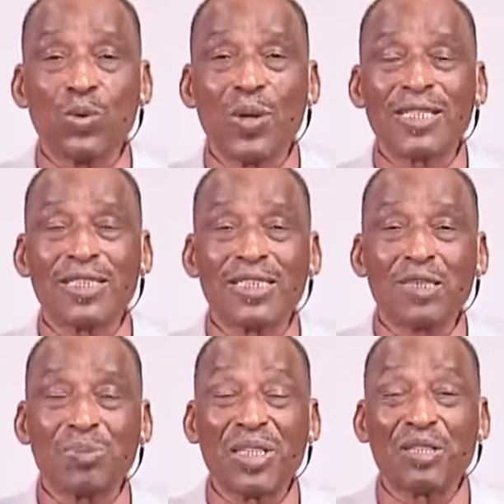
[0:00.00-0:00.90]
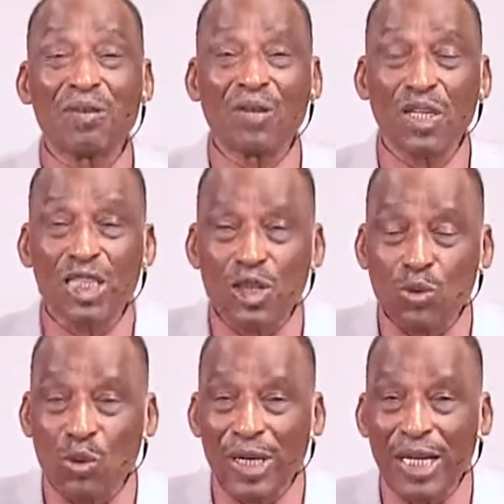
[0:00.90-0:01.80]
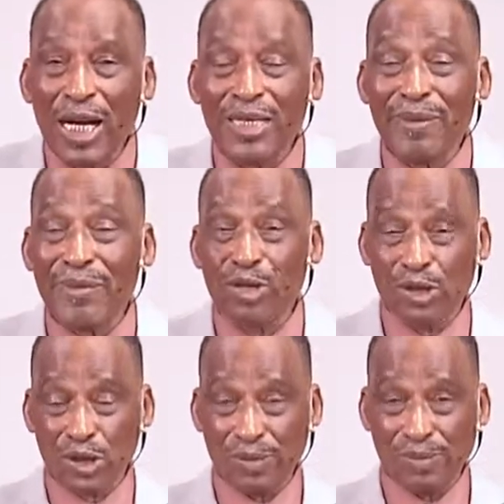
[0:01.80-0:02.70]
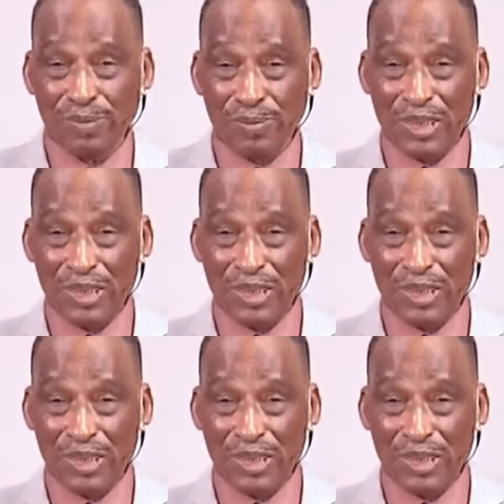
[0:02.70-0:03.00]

to what the Spirit of God is doing at the mountain